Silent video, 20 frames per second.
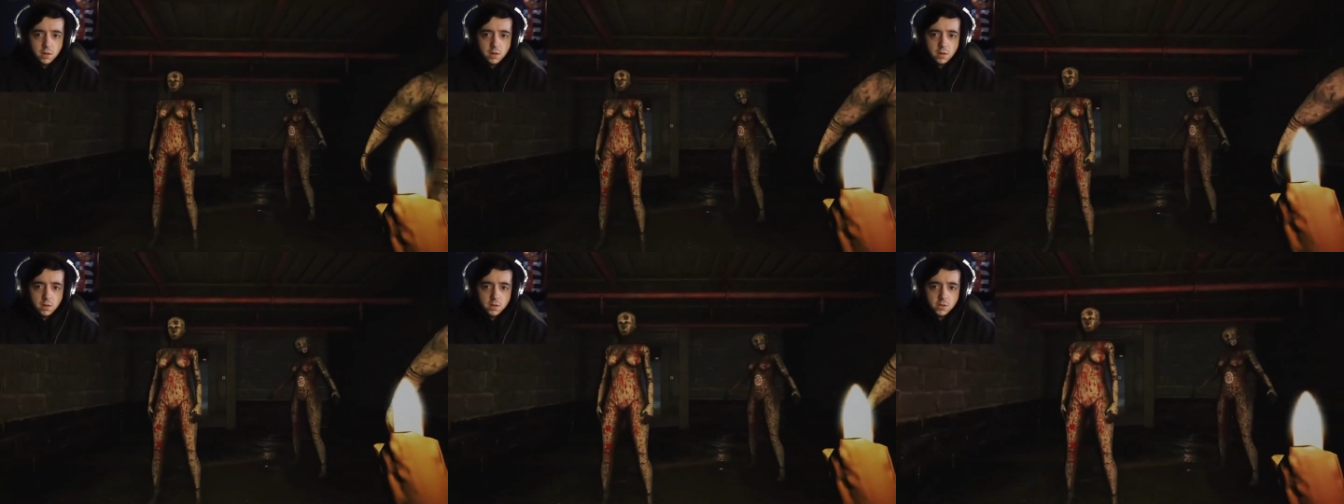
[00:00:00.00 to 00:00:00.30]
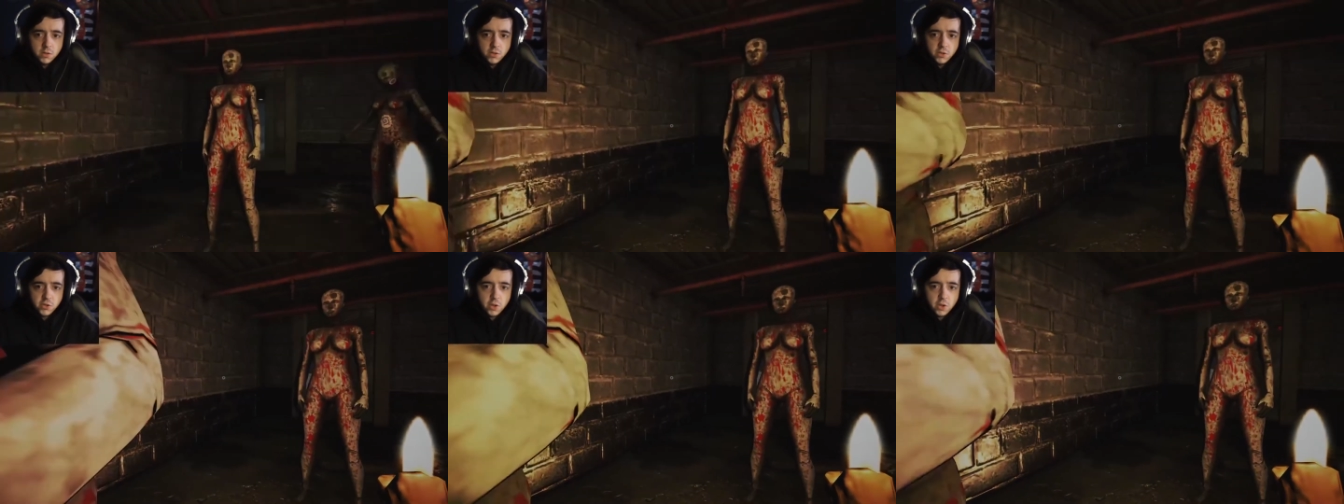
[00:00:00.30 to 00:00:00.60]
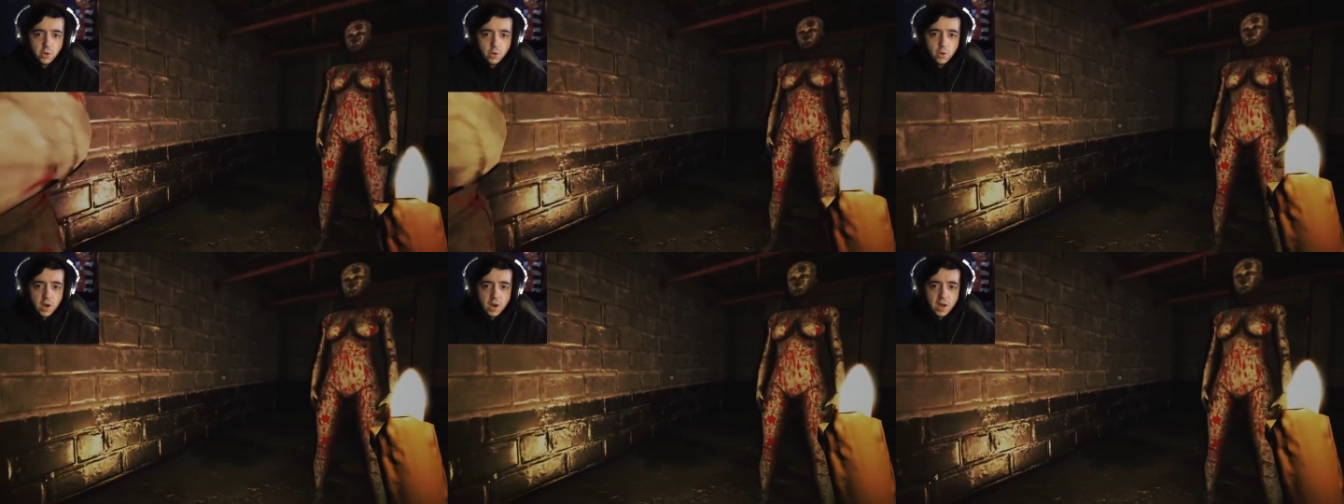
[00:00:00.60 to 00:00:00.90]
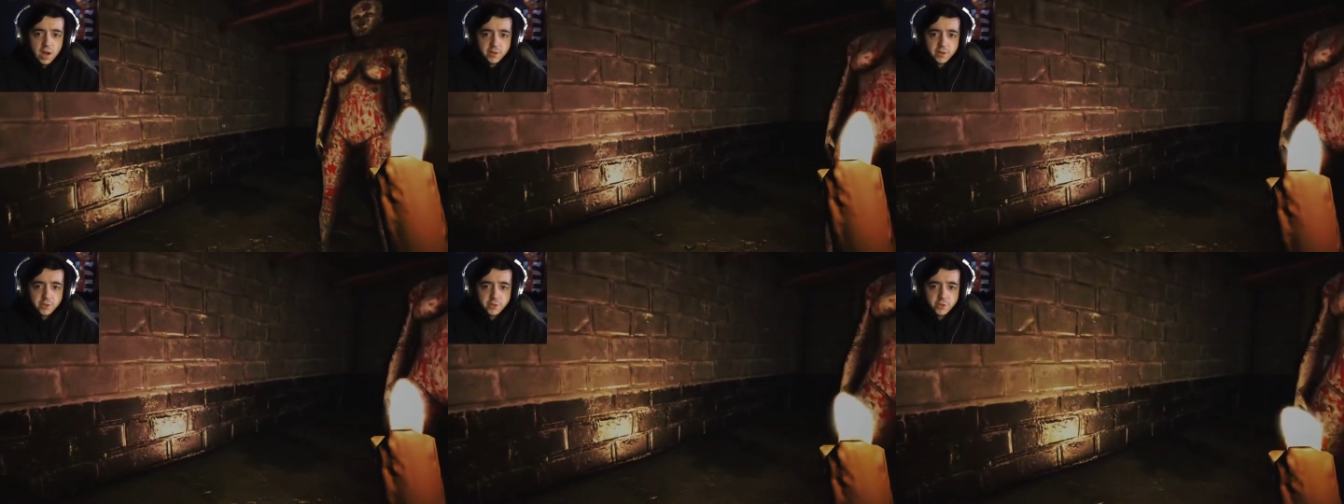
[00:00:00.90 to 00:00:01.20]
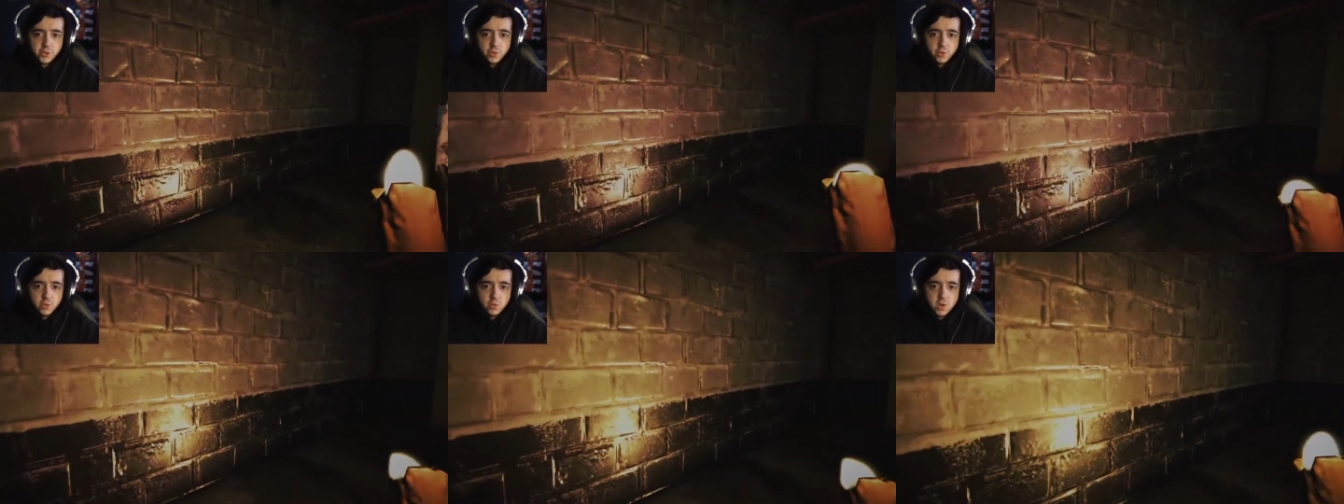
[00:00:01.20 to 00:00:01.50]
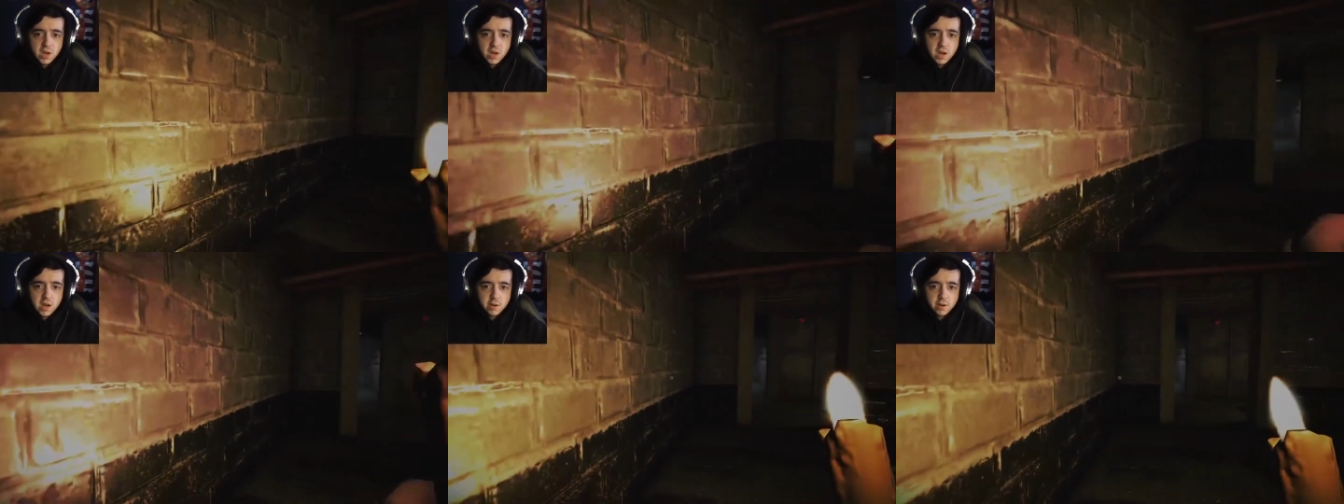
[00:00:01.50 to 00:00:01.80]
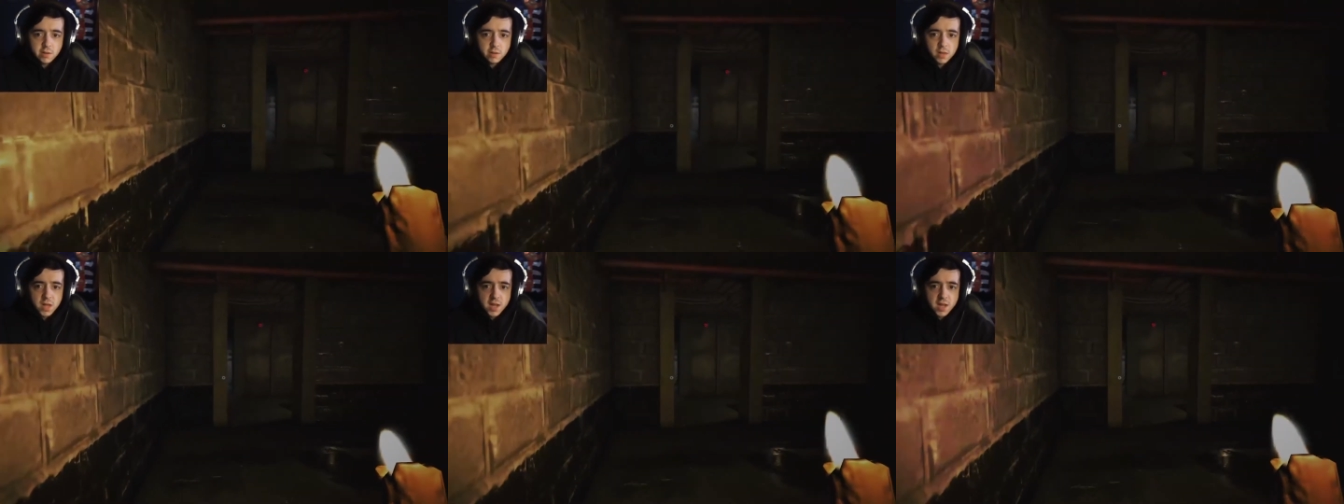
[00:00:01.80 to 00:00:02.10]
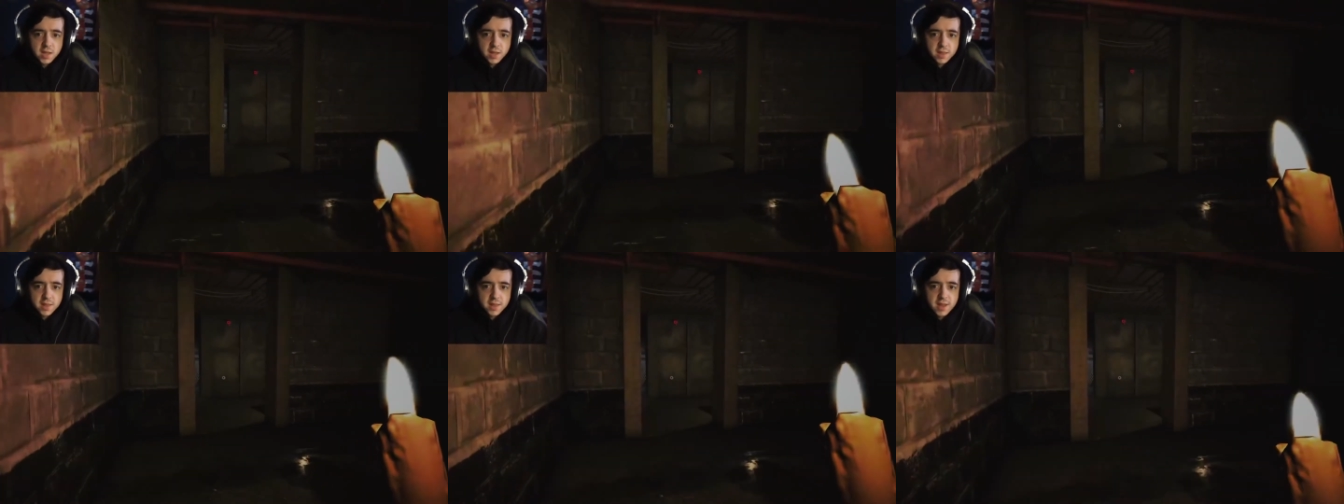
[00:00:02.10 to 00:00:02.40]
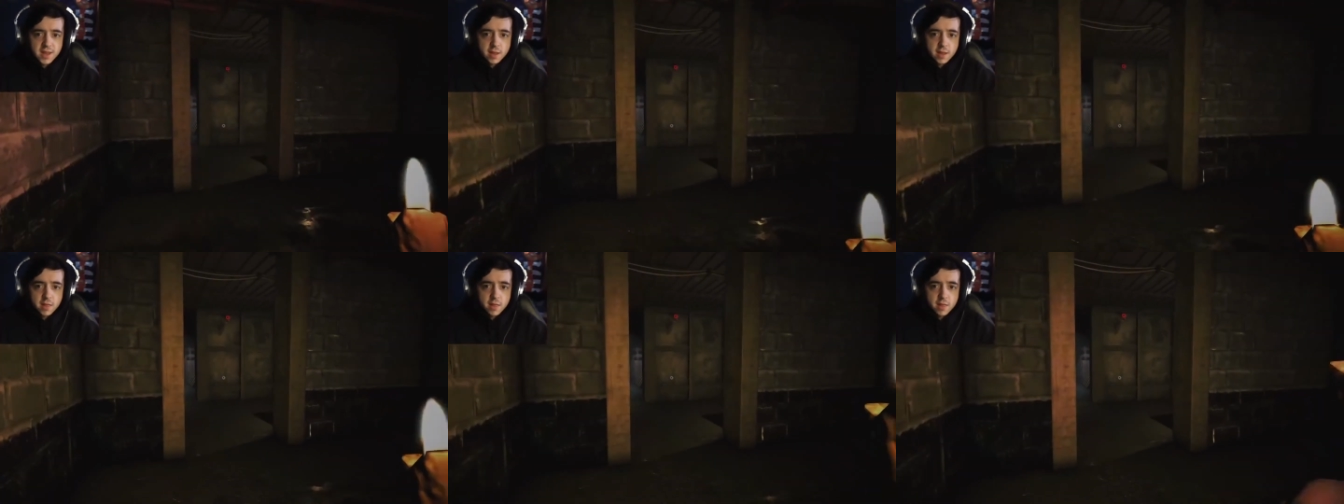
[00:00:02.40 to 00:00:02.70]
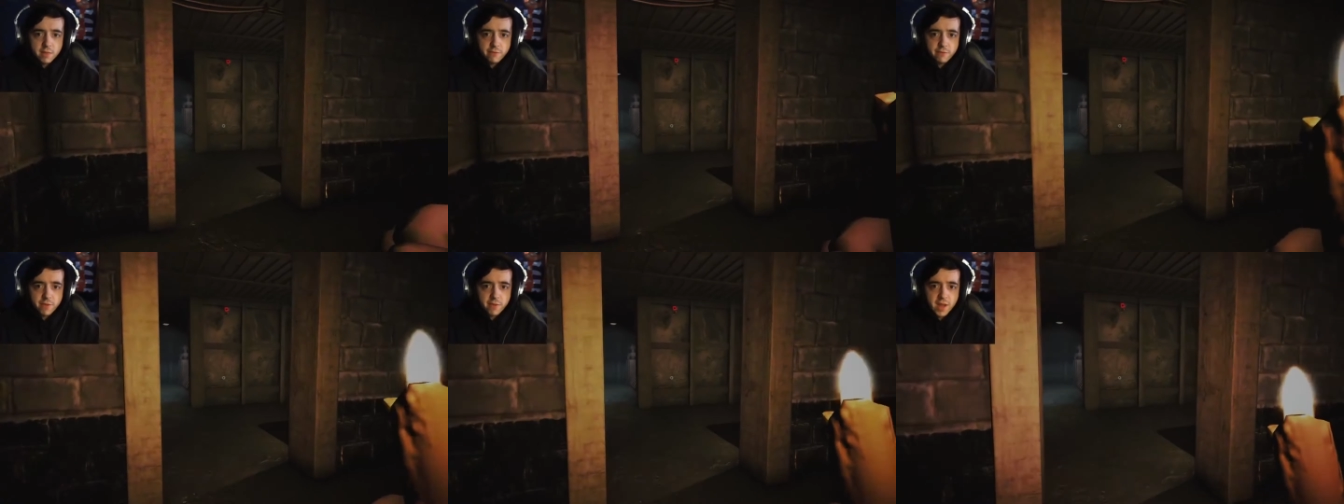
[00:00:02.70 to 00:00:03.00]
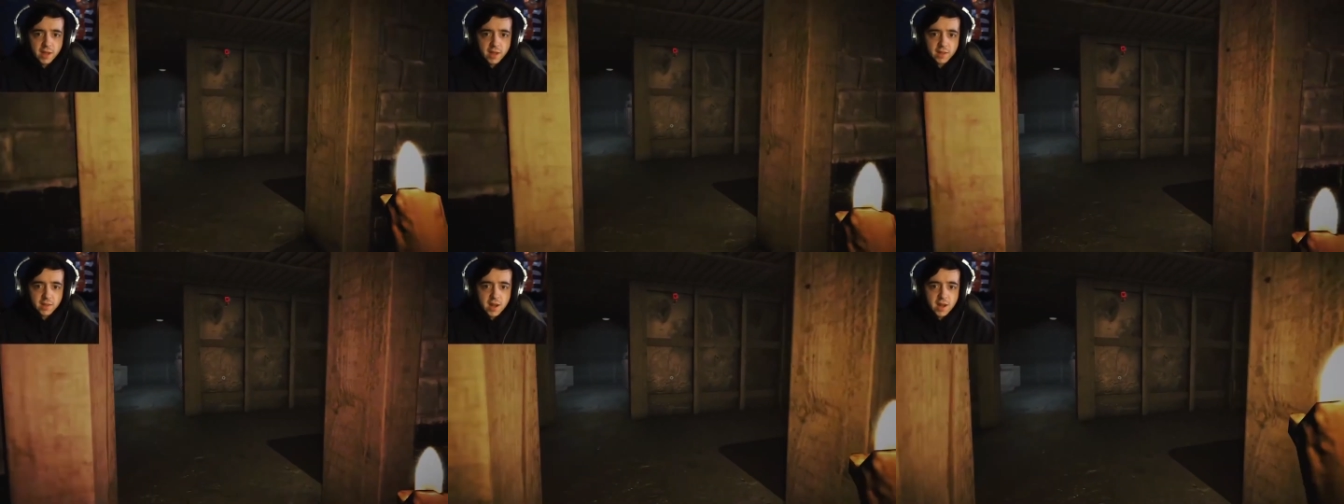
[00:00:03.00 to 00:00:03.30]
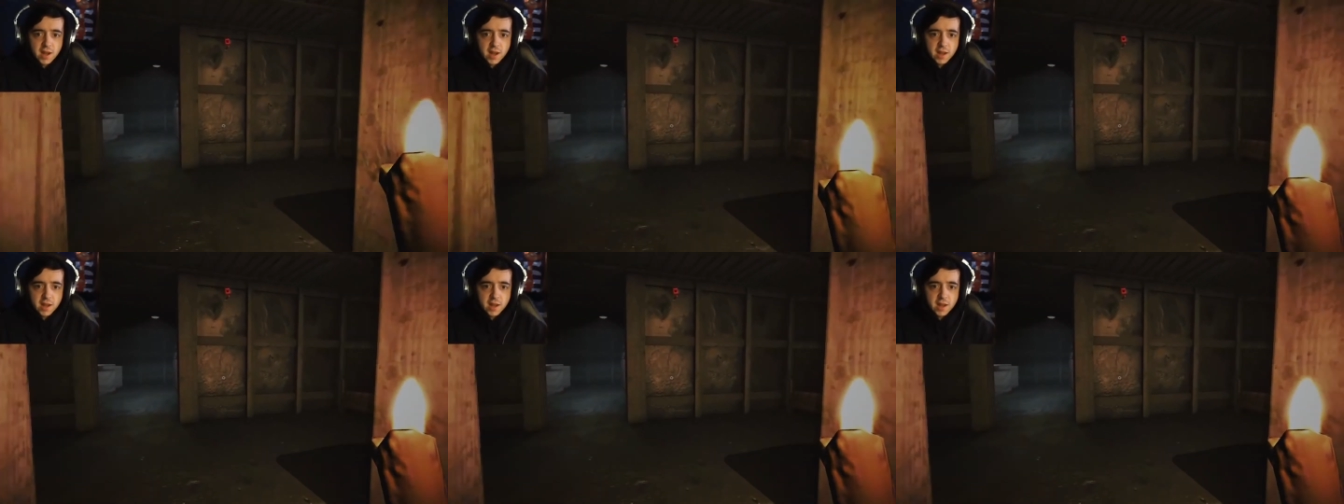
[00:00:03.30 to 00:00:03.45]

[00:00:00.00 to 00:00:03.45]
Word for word: So I do kind of like that, the fact that I can